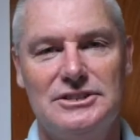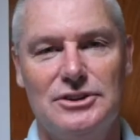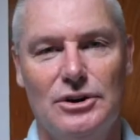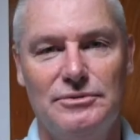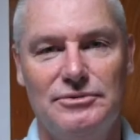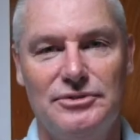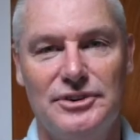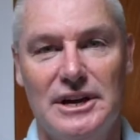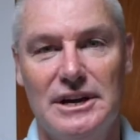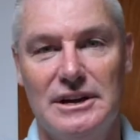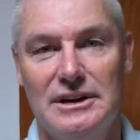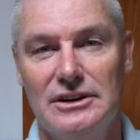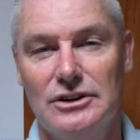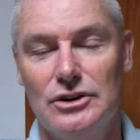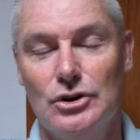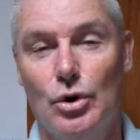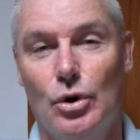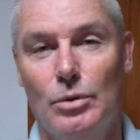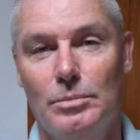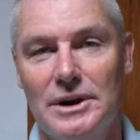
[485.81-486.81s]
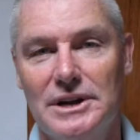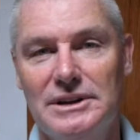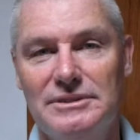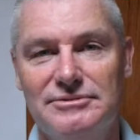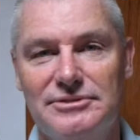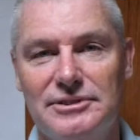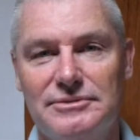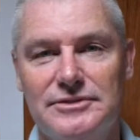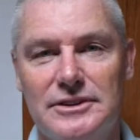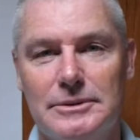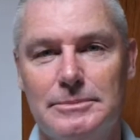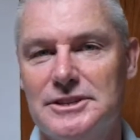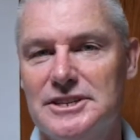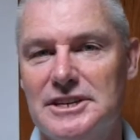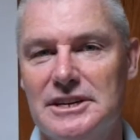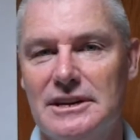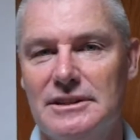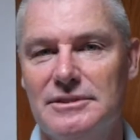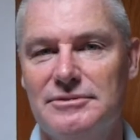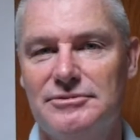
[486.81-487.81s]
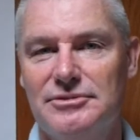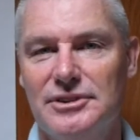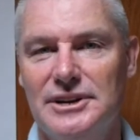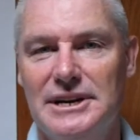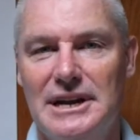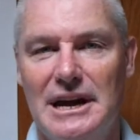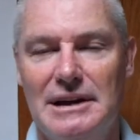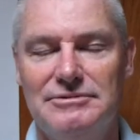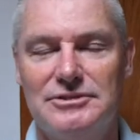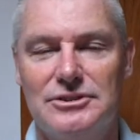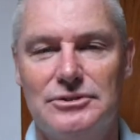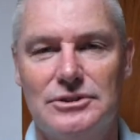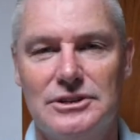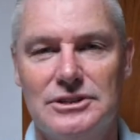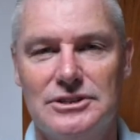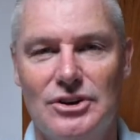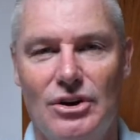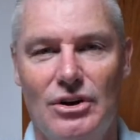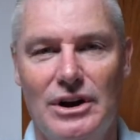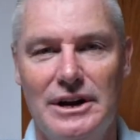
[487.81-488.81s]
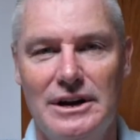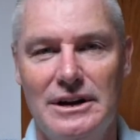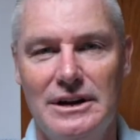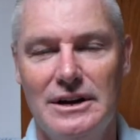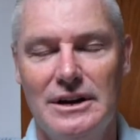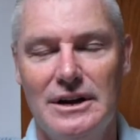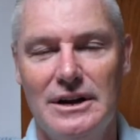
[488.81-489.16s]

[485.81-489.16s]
Don't forget, normally 50% of the fleet have to retire.